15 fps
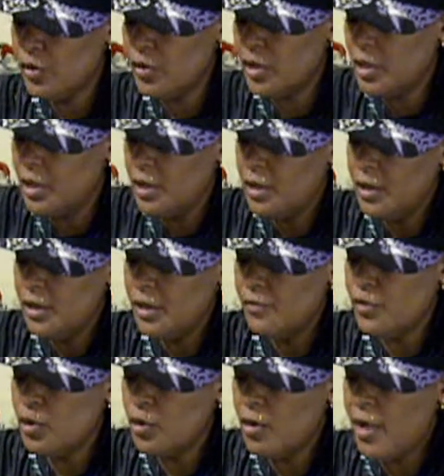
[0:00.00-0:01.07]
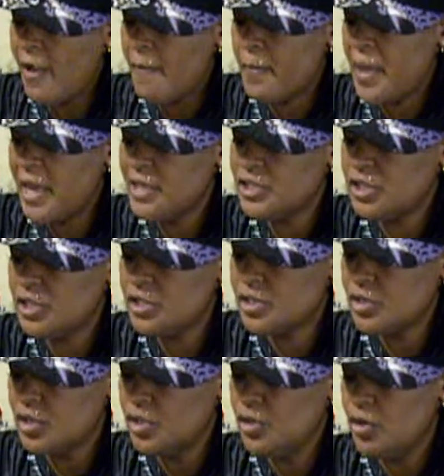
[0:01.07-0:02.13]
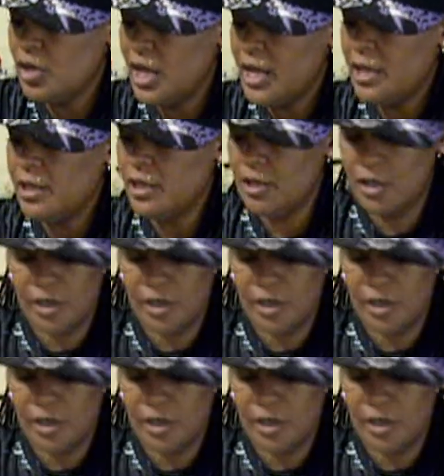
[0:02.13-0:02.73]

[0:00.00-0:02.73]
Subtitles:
you don't have patience and you're not